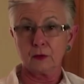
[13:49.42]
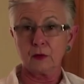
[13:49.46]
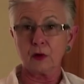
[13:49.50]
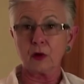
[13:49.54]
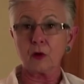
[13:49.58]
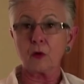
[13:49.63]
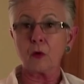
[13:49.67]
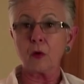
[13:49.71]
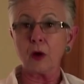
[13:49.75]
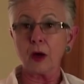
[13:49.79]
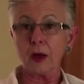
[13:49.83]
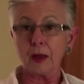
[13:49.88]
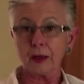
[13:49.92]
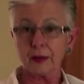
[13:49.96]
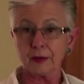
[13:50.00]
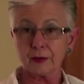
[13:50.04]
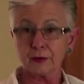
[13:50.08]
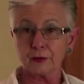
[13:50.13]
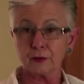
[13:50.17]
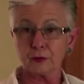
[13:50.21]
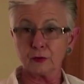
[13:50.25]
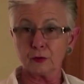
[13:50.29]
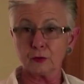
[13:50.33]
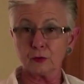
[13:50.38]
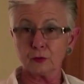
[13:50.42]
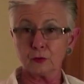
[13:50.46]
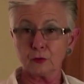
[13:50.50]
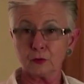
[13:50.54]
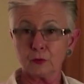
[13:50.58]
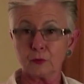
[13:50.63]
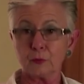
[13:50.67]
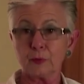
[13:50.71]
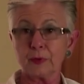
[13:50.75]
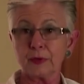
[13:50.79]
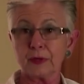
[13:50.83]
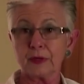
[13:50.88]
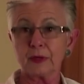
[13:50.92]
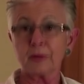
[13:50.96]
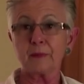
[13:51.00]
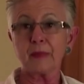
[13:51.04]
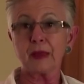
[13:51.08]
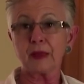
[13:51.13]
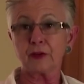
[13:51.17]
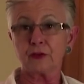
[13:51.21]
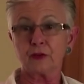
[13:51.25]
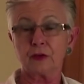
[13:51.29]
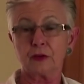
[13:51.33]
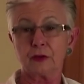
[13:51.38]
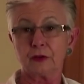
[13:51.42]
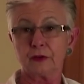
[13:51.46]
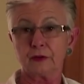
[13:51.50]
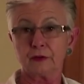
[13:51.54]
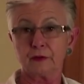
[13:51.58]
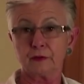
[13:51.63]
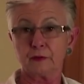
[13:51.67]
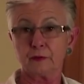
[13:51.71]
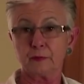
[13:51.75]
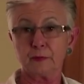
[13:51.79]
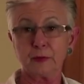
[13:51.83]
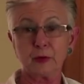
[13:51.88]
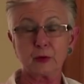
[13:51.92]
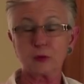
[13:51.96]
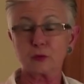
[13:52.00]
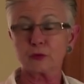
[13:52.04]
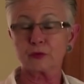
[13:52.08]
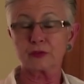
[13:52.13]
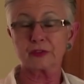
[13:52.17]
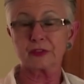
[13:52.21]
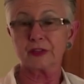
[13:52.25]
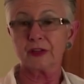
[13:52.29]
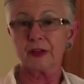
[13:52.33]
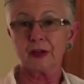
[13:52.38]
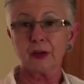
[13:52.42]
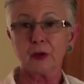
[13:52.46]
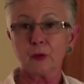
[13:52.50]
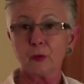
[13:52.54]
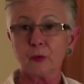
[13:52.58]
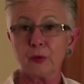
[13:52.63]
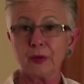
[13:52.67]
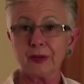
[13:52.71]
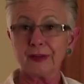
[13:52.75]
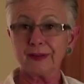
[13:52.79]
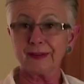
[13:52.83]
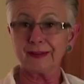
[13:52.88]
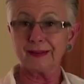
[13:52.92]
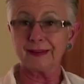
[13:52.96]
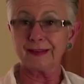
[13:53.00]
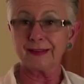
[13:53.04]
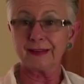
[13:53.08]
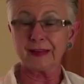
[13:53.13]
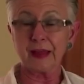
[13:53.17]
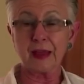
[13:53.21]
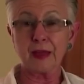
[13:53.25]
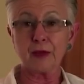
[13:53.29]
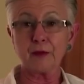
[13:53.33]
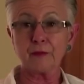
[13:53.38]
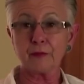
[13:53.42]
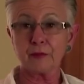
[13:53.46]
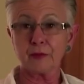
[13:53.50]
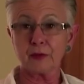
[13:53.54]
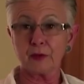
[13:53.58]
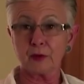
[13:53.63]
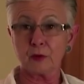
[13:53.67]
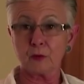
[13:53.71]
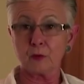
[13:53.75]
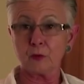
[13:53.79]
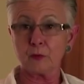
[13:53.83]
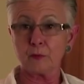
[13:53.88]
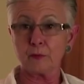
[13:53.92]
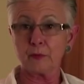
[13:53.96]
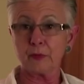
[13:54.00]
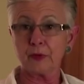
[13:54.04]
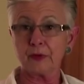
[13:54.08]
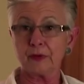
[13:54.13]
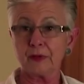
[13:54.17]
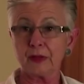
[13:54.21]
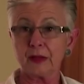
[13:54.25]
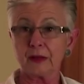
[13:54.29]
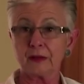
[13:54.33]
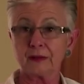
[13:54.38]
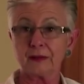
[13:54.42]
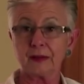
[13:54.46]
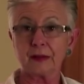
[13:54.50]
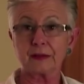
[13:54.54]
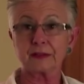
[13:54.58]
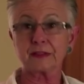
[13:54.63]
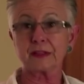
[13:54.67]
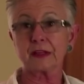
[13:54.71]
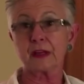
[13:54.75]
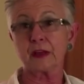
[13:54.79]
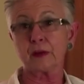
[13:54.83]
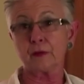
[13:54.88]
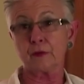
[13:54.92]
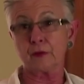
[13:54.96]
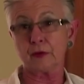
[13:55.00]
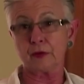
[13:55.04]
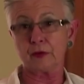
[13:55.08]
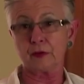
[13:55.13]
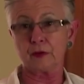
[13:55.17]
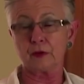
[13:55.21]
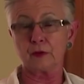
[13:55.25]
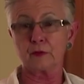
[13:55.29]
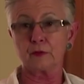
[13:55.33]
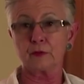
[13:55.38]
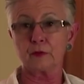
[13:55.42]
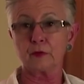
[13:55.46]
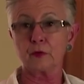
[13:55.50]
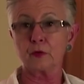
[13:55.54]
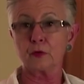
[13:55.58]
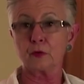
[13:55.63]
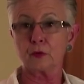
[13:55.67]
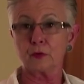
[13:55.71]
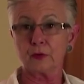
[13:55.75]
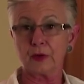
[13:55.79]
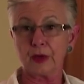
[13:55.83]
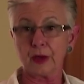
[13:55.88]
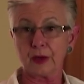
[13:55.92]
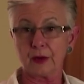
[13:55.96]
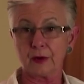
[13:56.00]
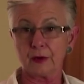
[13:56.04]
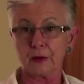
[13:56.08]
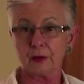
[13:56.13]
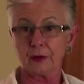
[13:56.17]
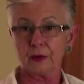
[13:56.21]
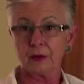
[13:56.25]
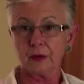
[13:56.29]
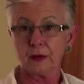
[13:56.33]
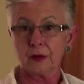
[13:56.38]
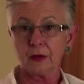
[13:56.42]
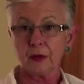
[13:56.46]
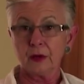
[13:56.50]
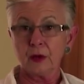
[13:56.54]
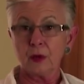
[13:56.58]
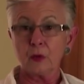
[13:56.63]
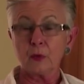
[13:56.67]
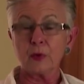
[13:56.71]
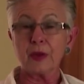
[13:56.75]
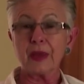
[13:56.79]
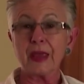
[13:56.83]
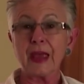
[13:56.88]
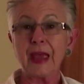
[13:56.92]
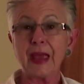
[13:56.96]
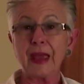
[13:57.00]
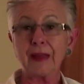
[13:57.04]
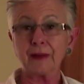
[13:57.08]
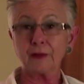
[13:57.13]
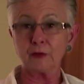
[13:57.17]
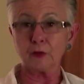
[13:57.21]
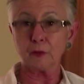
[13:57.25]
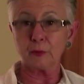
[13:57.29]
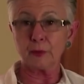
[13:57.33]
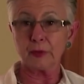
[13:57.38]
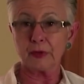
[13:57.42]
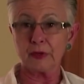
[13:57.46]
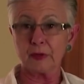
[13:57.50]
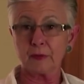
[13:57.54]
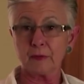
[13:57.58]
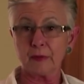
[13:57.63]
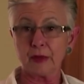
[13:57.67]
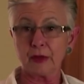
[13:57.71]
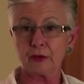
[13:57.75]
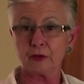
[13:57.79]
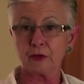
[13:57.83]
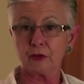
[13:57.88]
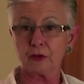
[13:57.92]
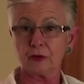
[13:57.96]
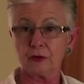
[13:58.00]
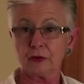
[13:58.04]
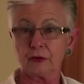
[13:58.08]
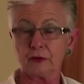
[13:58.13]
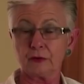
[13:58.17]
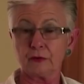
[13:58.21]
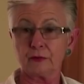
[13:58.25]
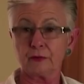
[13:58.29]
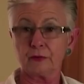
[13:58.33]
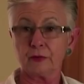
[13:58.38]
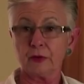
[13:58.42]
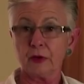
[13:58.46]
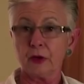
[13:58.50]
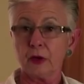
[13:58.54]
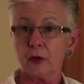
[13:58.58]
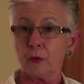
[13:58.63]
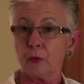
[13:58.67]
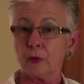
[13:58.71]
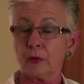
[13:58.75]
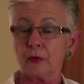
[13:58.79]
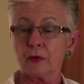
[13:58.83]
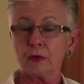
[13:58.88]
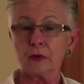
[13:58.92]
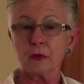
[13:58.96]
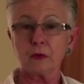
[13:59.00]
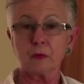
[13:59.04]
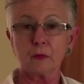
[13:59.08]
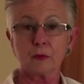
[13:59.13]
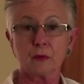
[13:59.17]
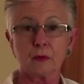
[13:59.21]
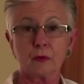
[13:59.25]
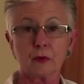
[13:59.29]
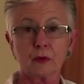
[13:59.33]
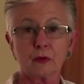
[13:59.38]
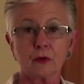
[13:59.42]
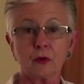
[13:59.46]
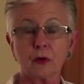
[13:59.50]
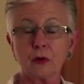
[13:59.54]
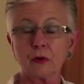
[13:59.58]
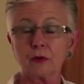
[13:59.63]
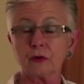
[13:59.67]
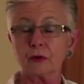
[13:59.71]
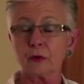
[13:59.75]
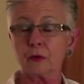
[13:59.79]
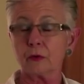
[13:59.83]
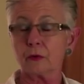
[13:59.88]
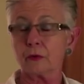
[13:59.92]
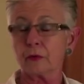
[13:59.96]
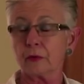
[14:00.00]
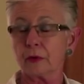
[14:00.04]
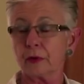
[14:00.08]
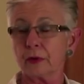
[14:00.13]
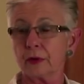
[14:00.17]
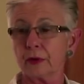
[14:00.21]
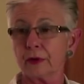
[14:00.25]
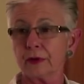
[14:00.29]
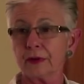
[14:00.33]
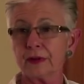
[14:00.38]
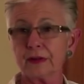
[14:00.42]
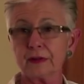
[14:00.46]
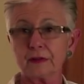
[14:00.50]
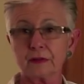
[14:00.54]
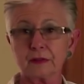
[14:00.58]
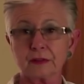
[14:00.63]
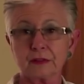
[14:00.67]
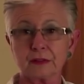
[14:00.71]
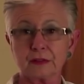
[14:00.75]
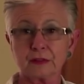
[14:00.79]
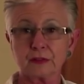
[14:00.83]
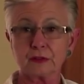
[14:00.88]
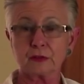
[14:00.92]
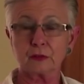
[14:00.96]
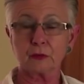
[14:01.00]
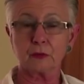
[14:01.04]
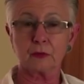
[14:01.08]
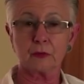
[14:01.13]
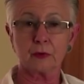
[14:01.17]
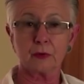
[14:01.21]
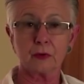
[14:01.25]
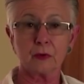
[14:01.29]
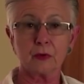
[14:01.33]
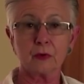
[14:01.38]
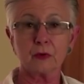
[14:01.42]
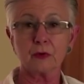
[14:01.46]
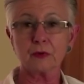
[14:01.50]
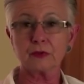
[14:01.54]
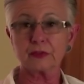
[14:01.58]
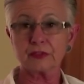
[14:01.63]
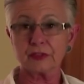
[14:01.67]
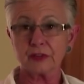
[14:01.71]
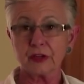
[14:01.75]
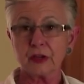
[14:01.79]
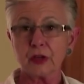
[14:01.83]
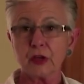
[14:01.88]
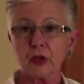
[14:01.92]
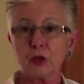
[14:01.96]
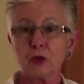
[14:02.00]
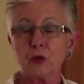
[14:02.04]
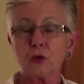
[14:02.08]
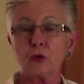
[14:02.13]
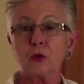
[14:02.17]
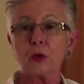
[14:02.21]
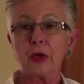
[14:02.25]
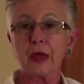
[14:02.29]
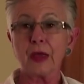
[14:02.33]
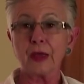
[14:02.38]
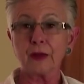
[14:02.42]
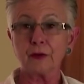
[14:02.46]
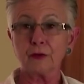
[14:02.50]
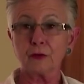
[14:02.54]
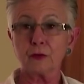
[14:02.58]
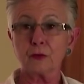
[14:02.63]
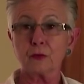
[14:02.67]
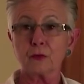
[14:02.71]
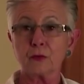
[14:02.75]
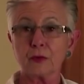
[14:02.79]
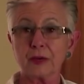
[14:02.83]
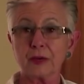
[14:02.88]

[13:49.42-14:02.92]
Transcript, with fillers: required you to be imaginative because we didn't have the equipment that does everything for you now. We had to be imaginative whether you were a doctor or an anesthetist or a nurse, you had to